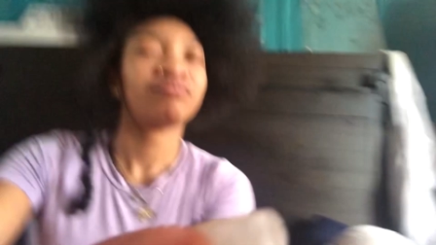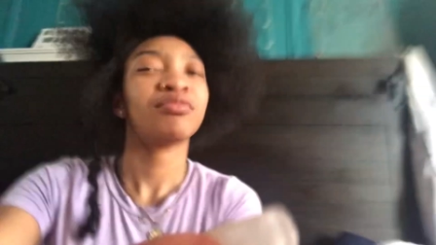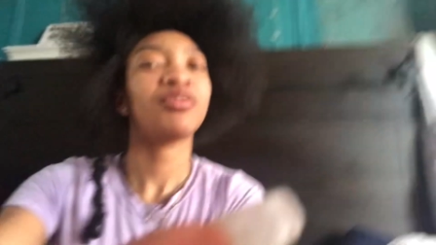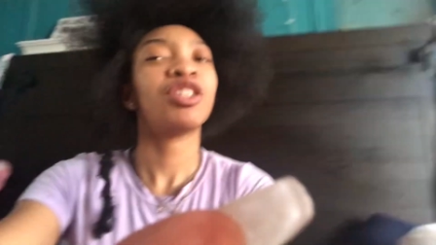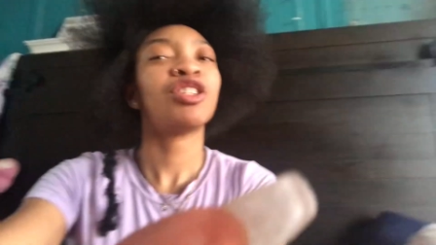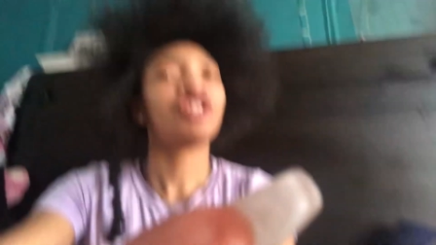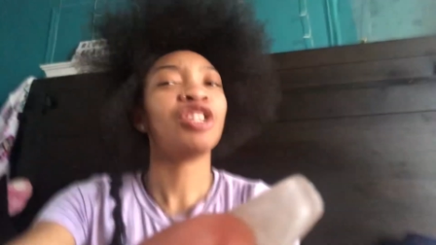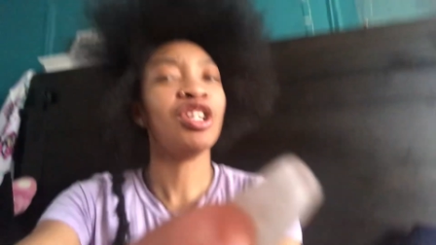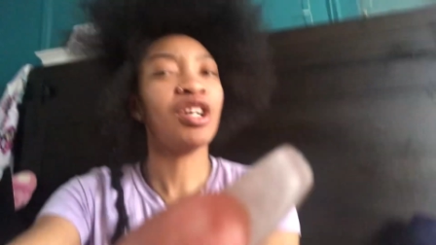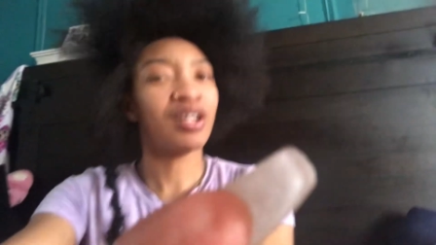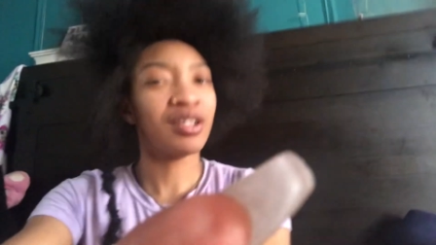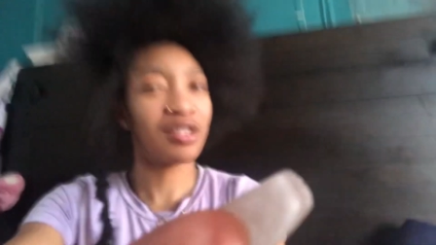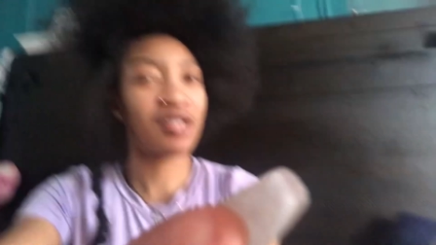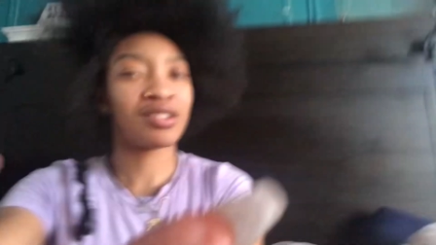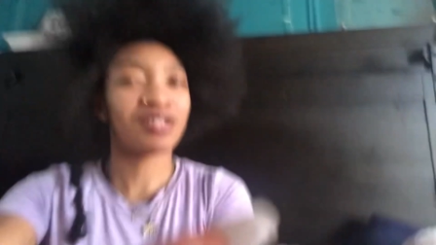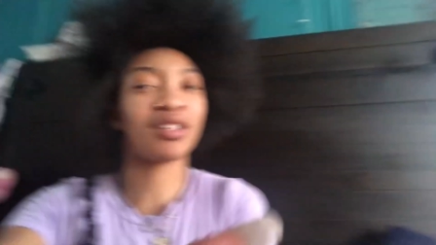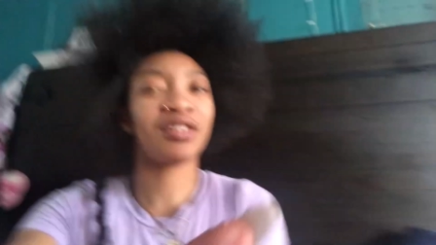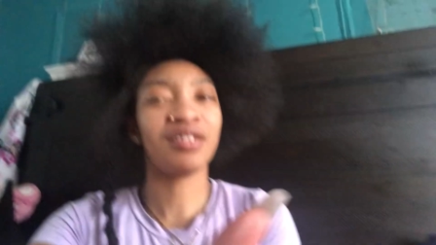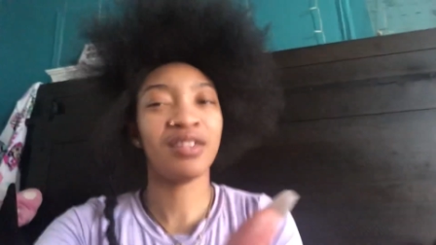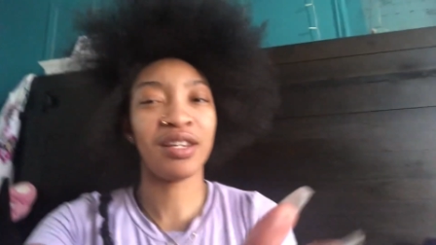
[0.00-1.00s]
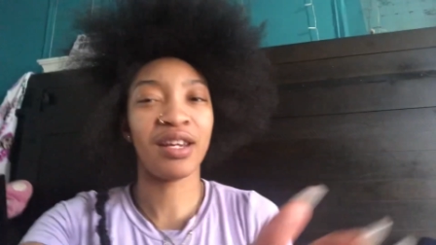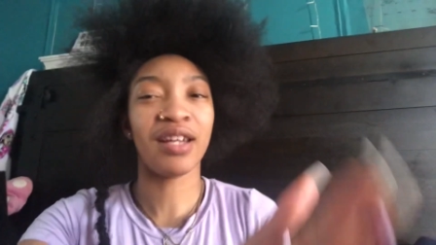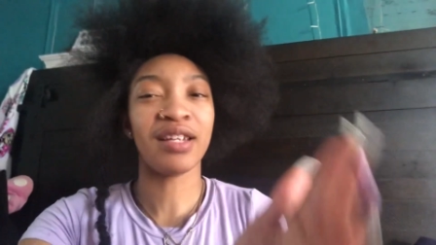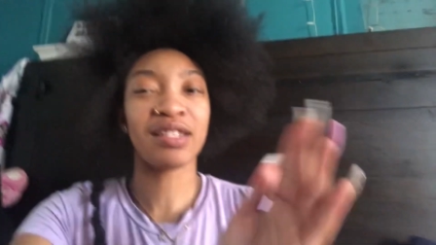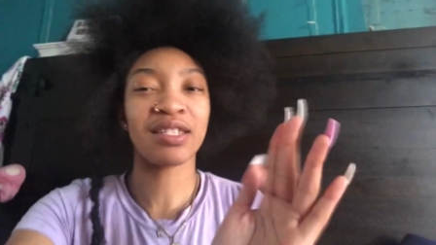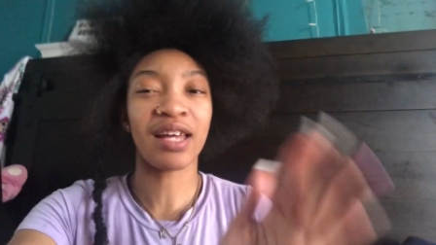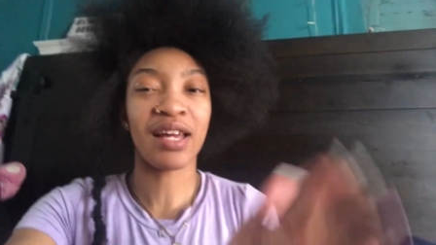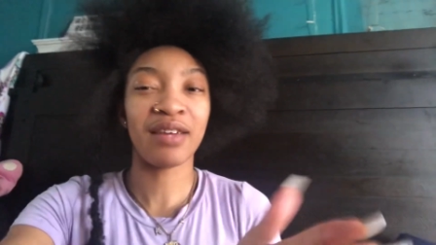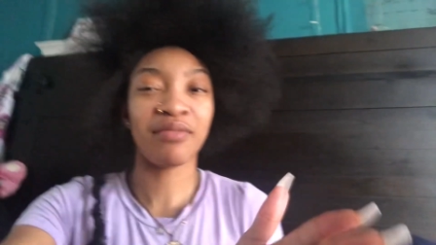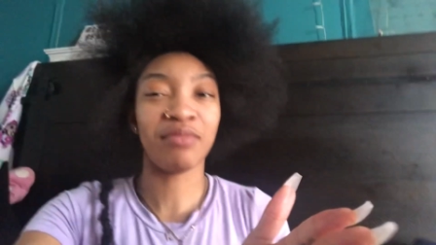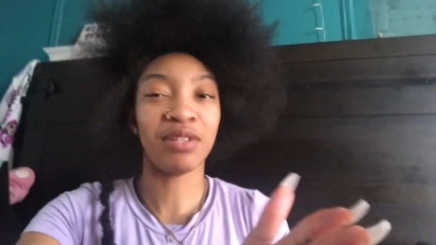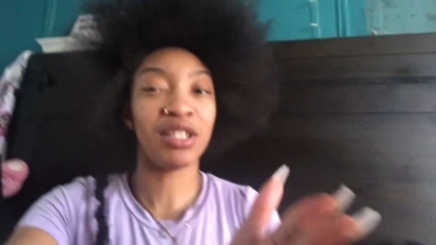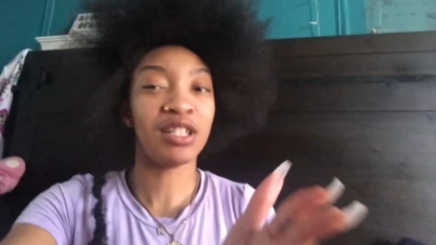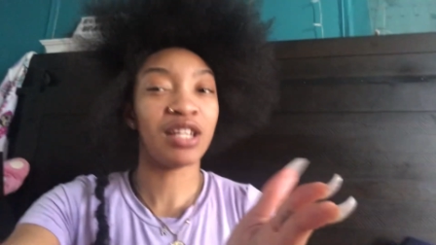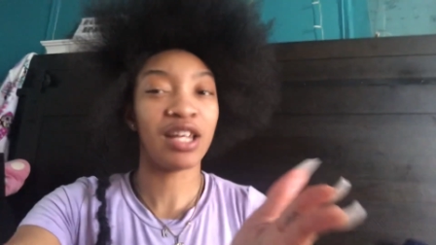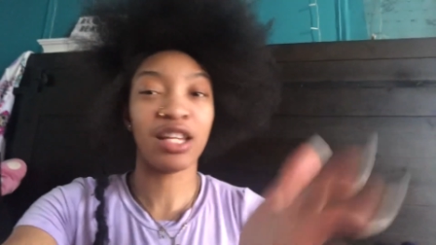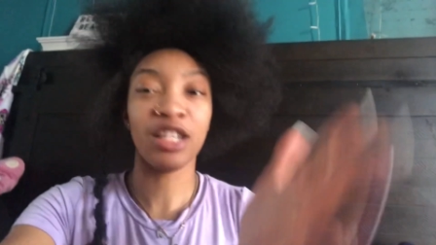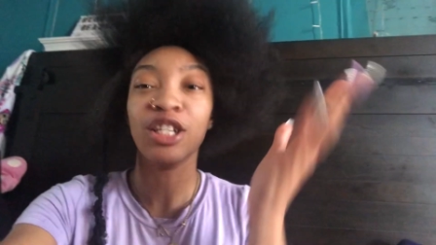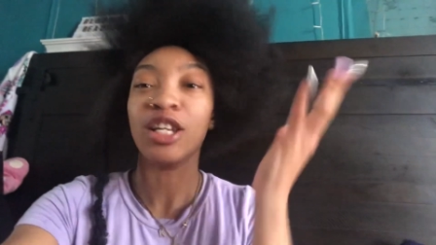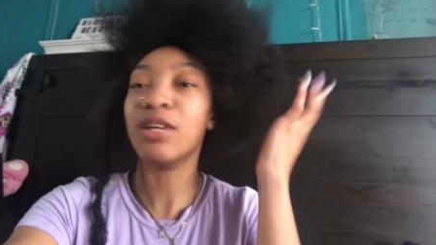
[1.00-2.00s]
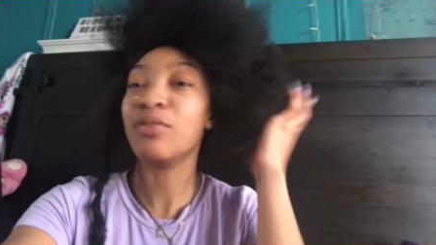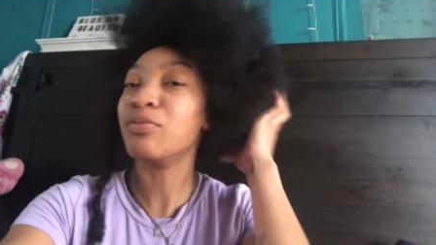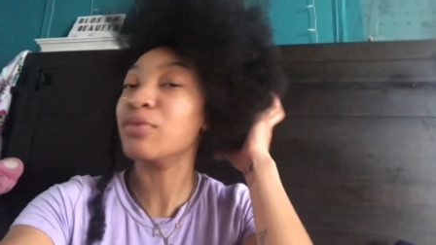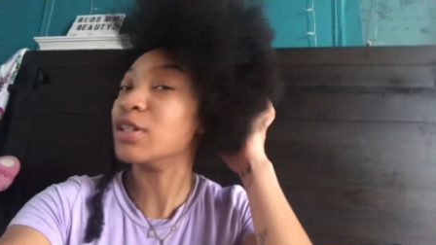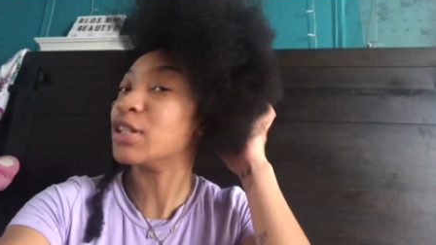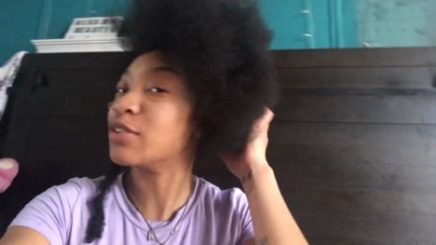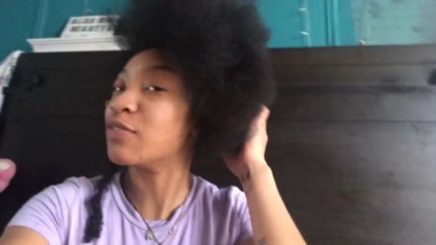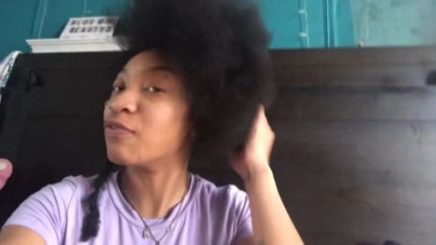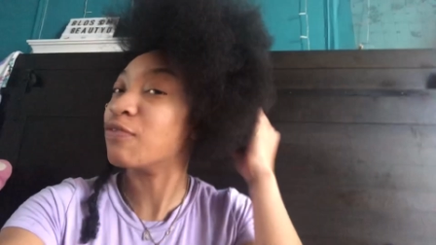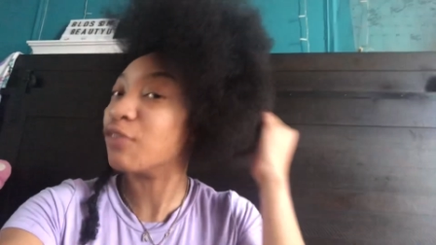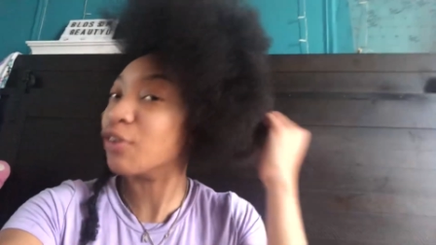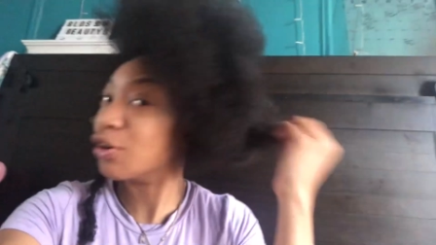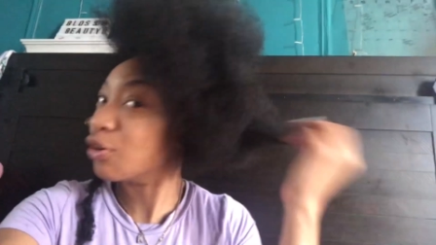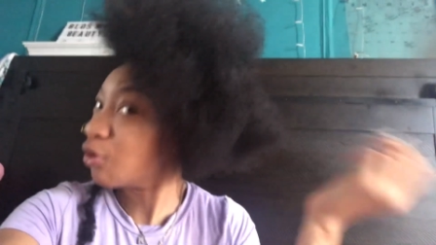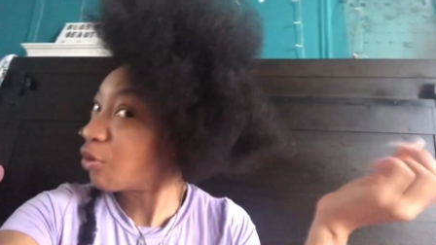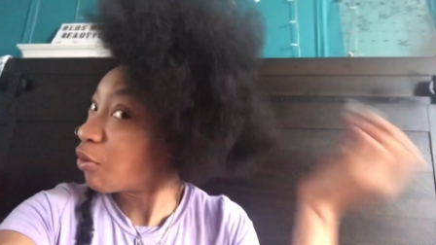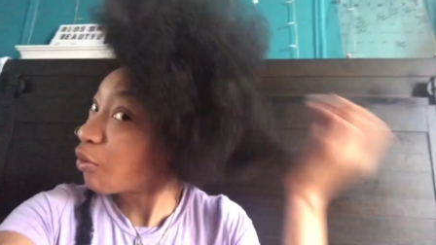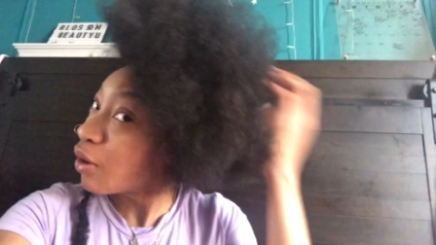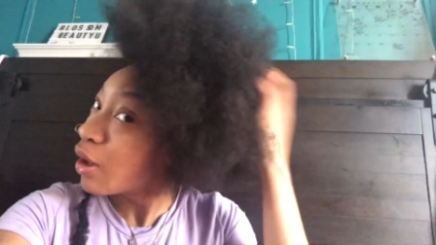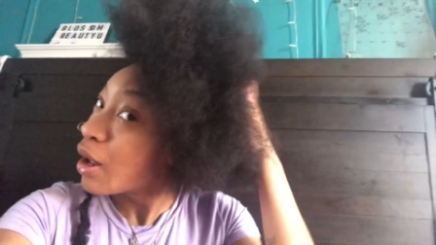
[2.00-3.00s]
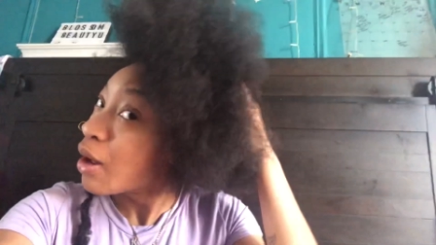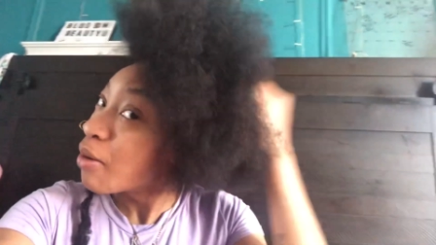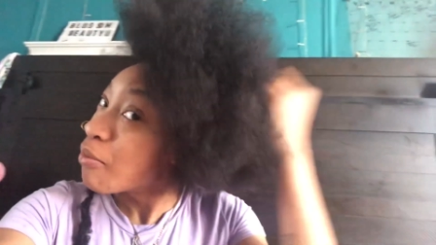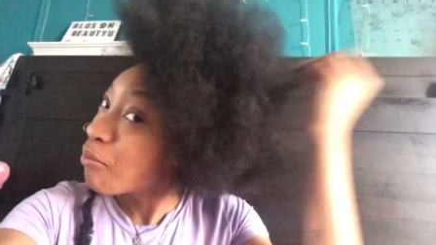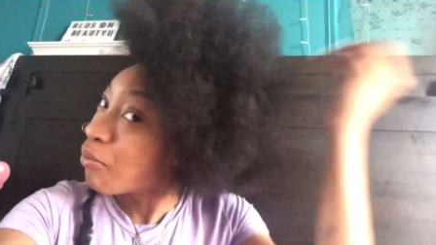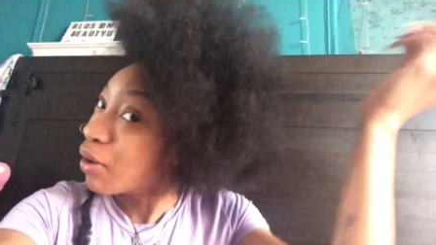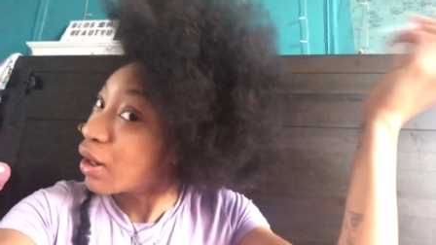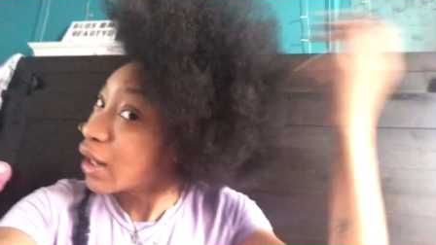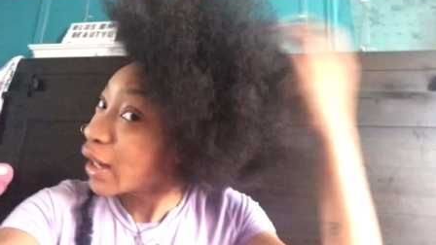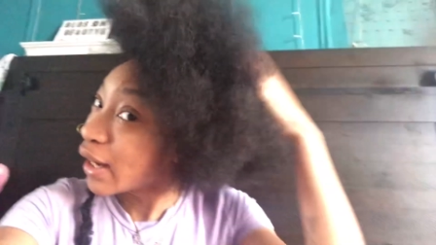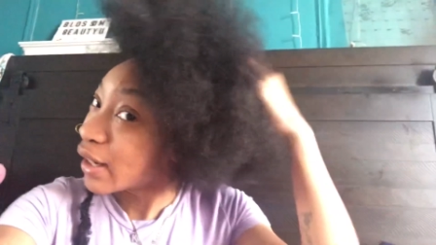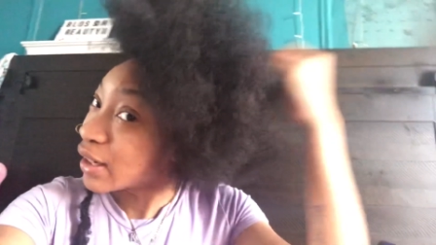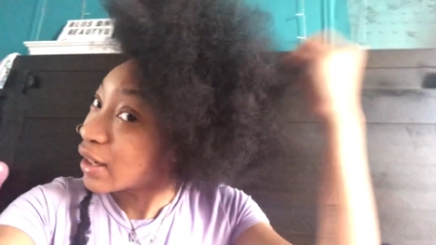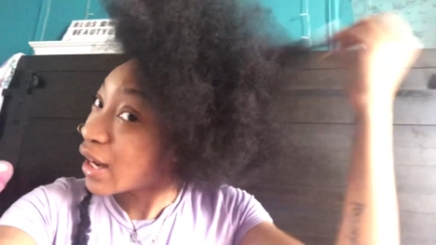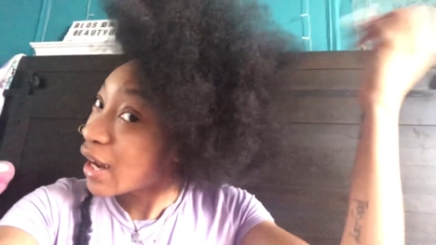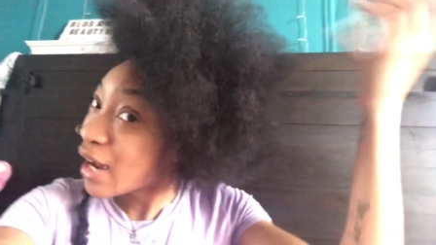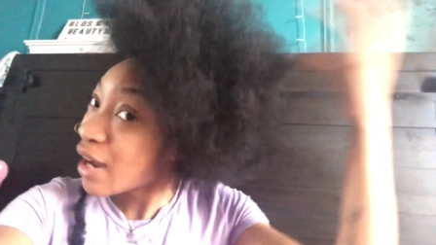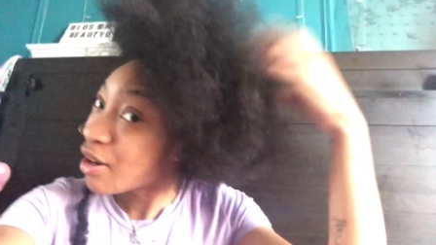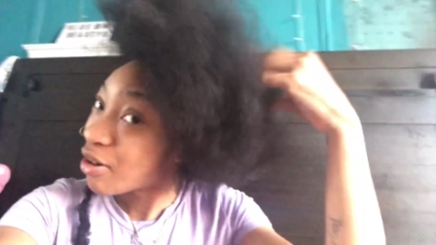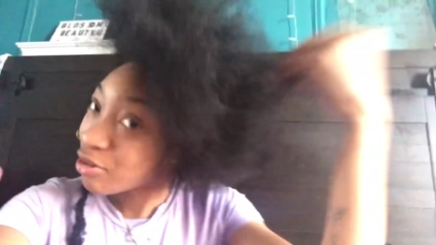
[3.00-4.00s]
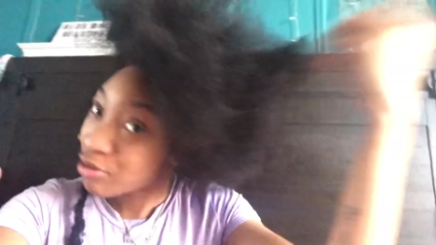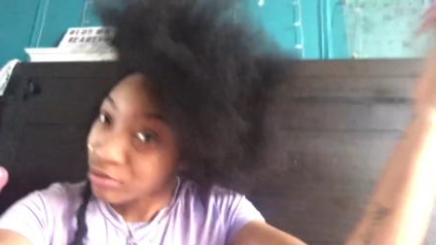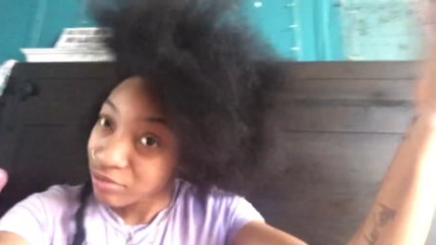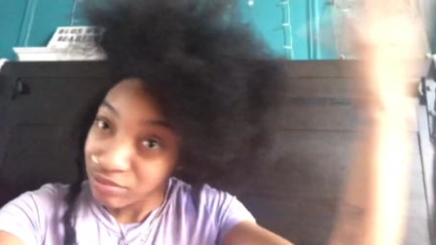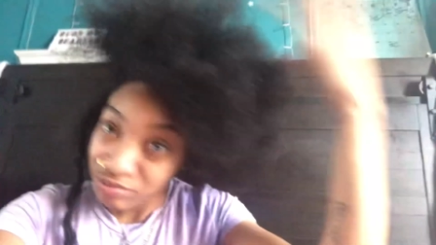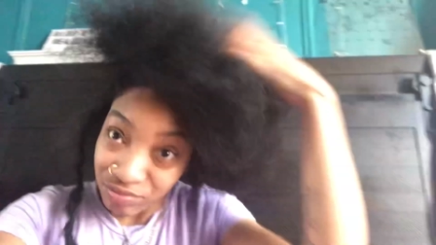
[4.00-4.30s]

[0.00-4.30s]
she understood the assignment and it was full. But like now,